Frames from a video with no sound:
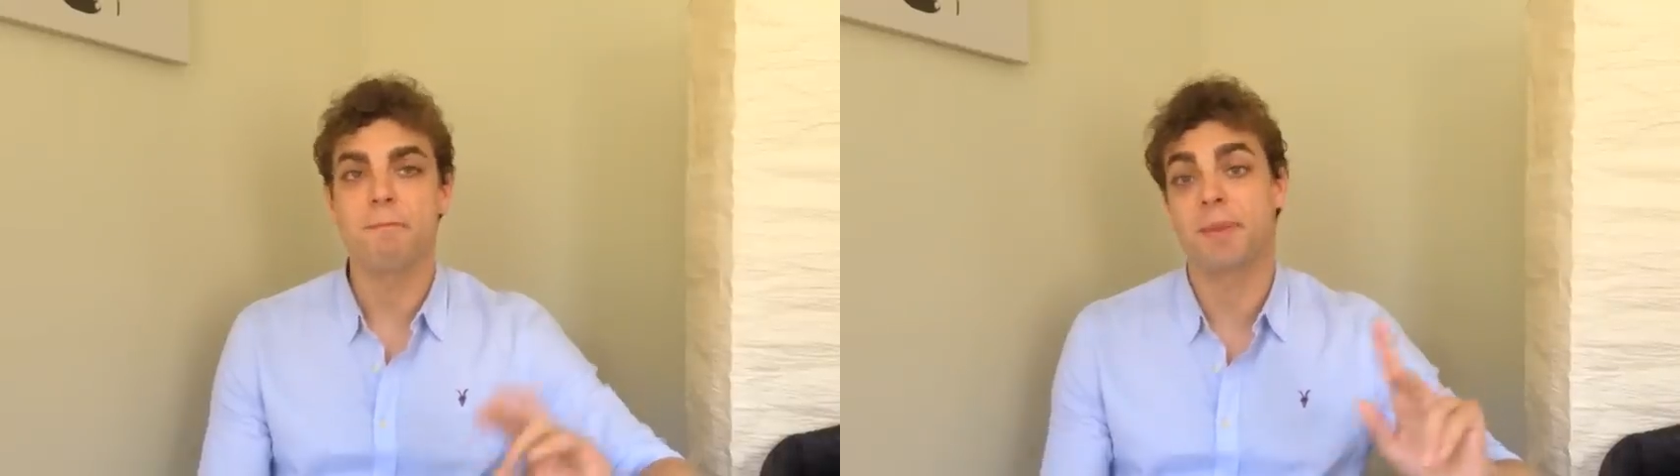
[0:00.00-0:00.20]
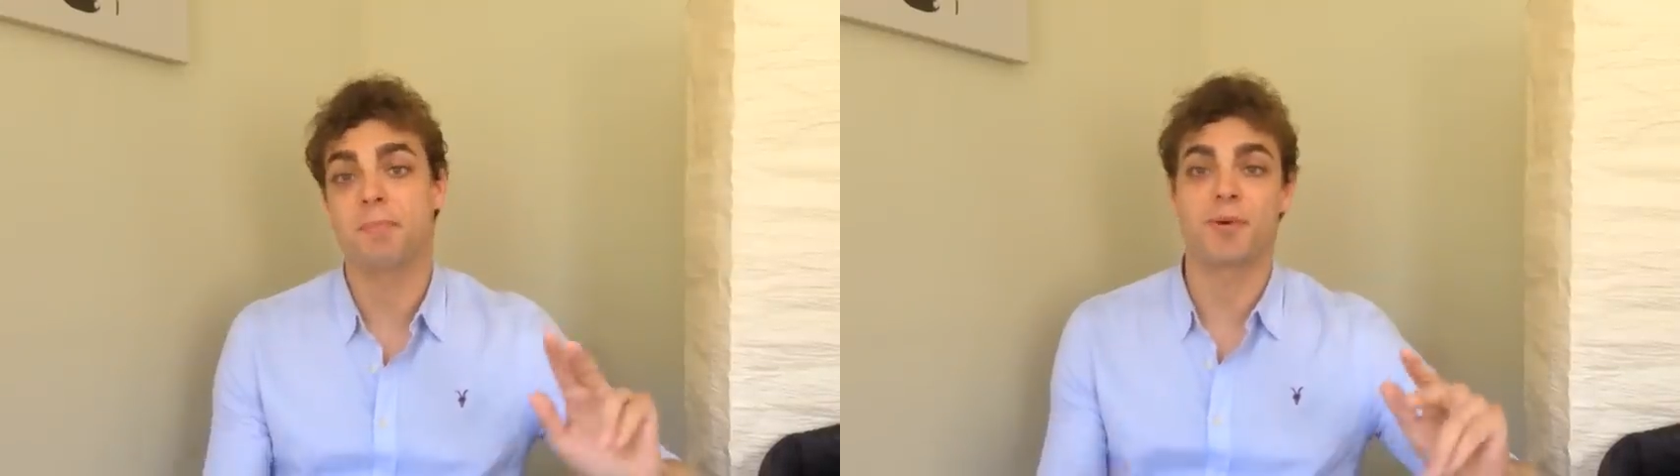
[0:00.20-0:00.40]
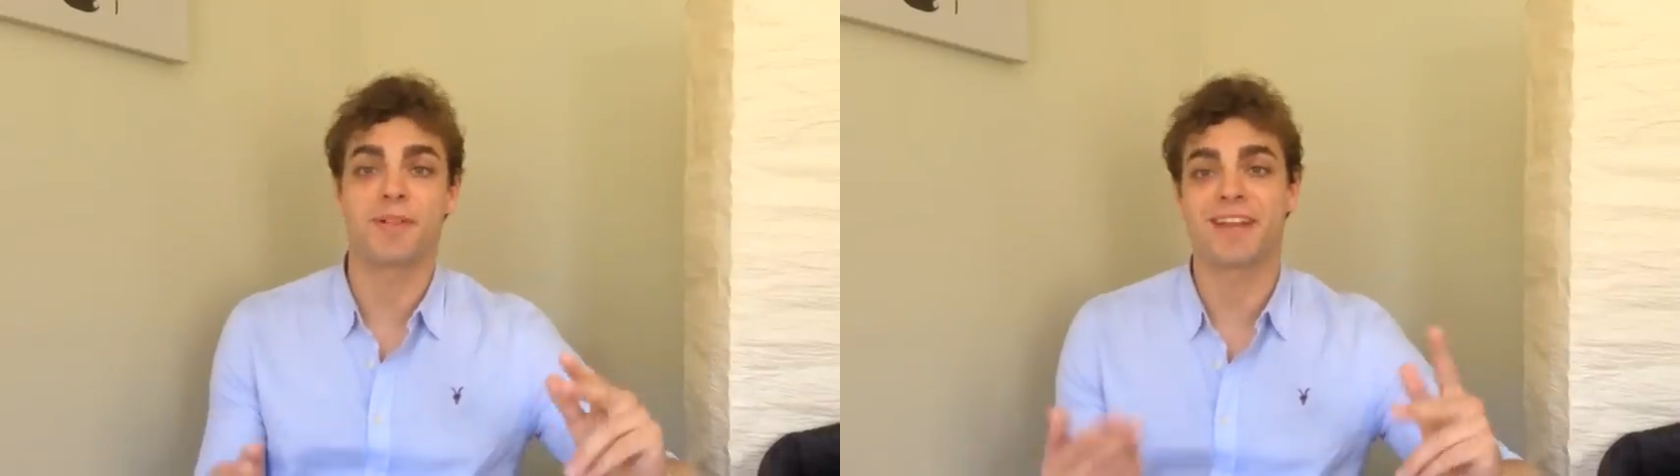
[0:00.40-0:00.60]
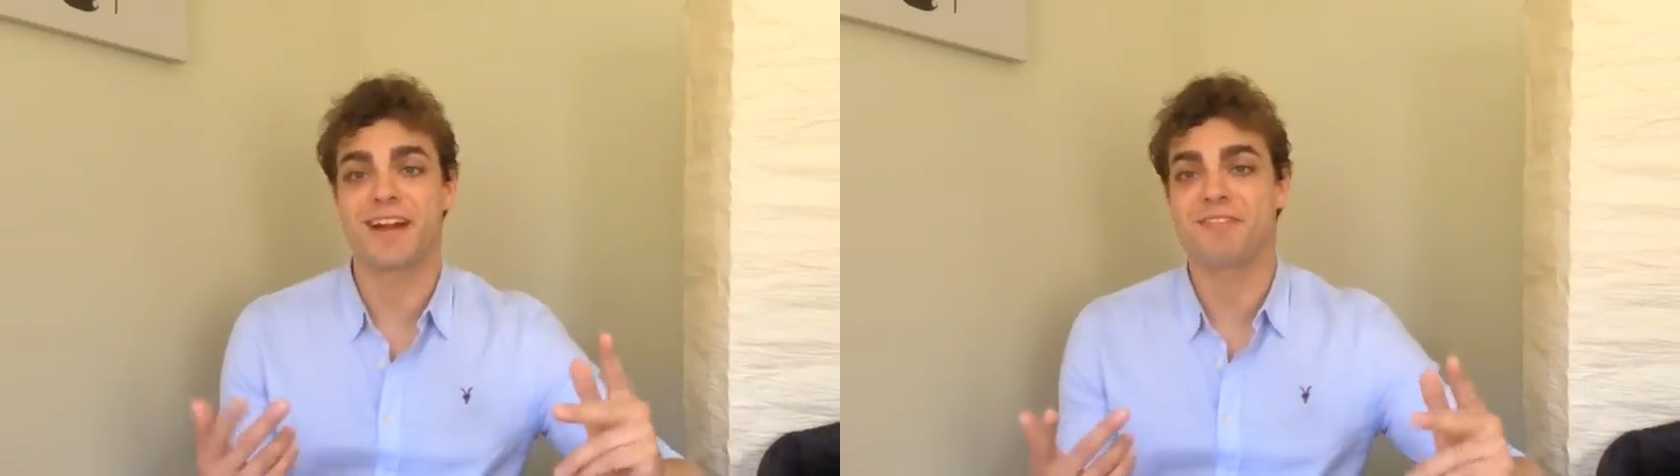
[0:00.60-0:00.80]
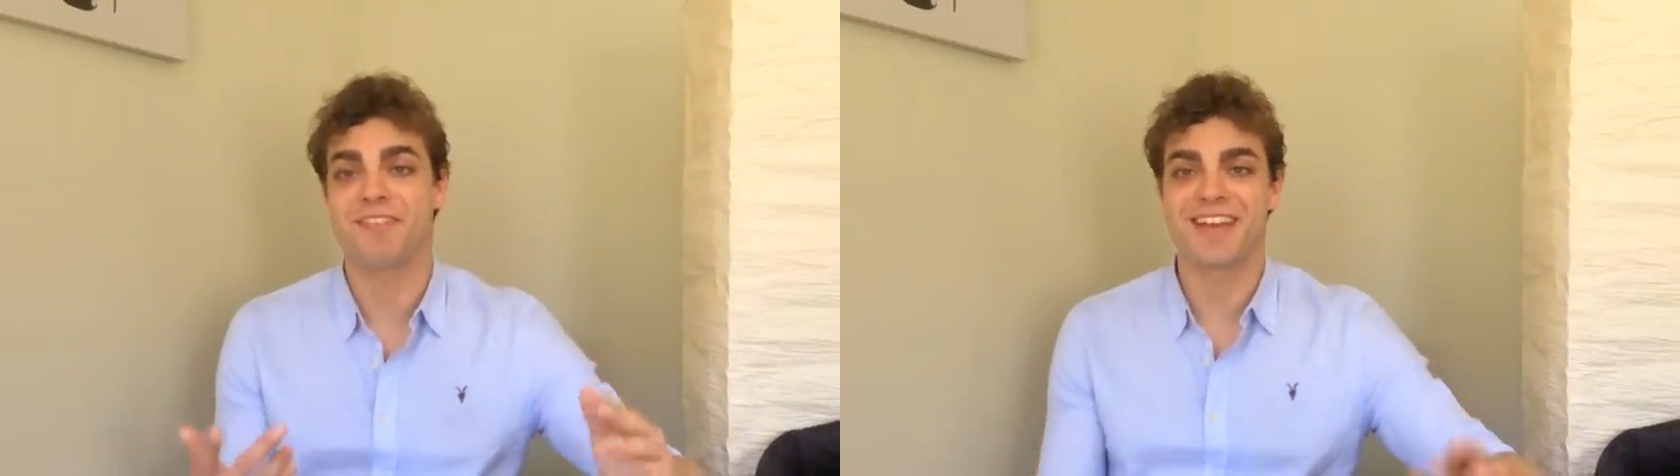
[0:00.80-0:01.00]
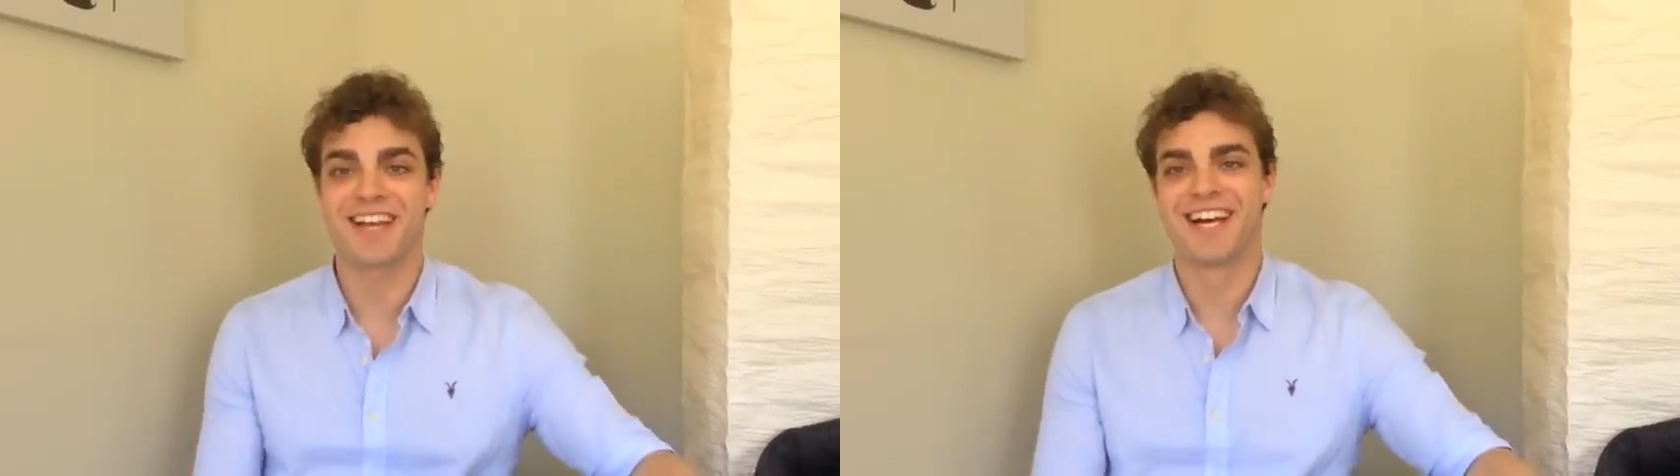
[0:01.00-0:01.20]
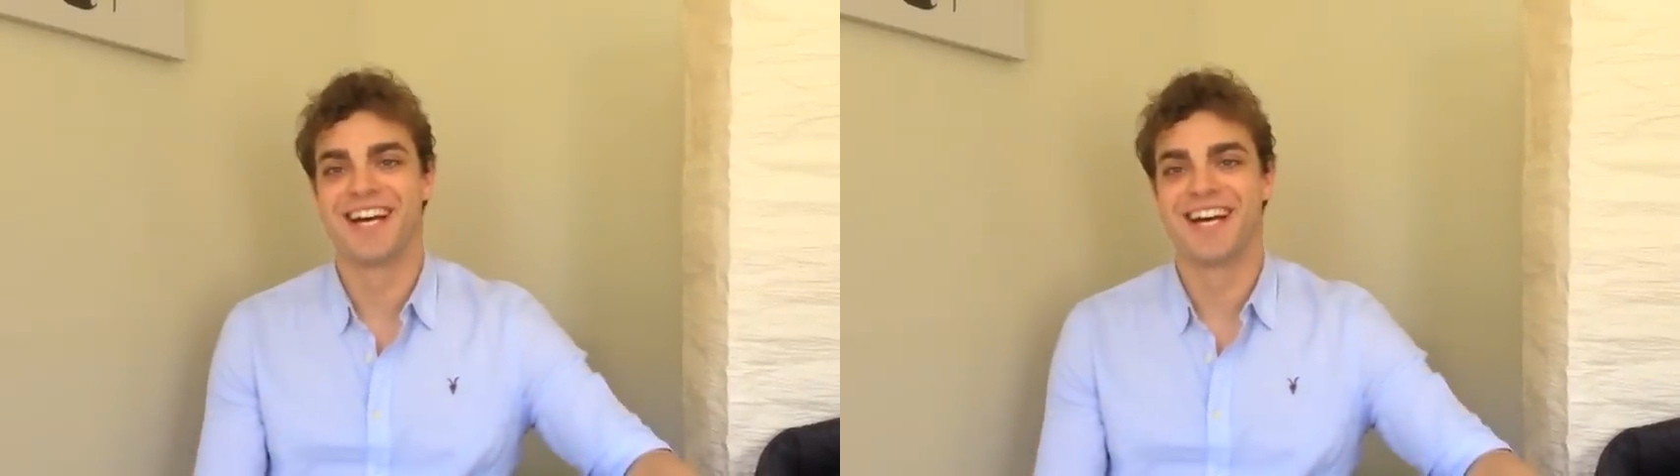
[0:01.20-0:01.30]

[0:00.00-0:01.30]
people traffic,